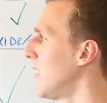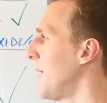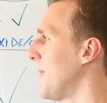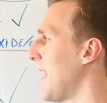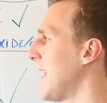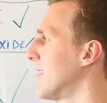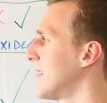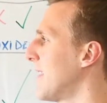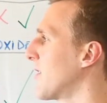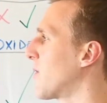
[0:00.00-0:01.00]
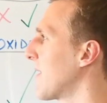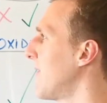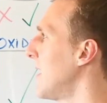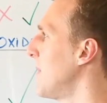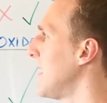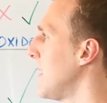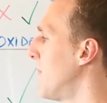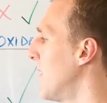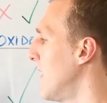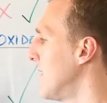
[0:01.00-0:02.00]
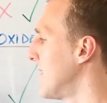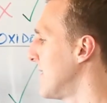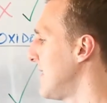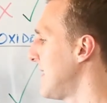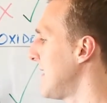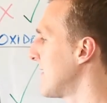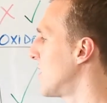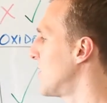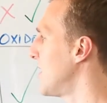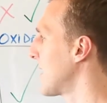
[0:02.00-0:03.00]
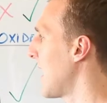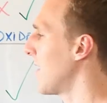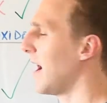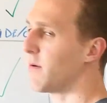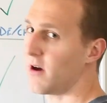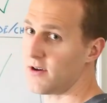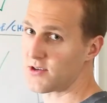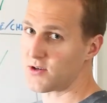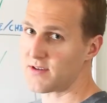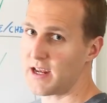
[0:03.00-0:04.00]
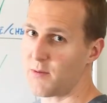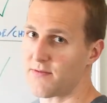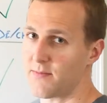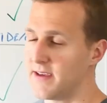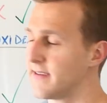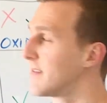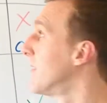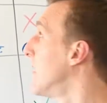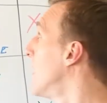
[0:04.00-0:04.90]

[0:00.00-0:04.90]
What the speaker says: I mean, it does have the correct vitamin E, but since these things don't check out, I would also stay away from this.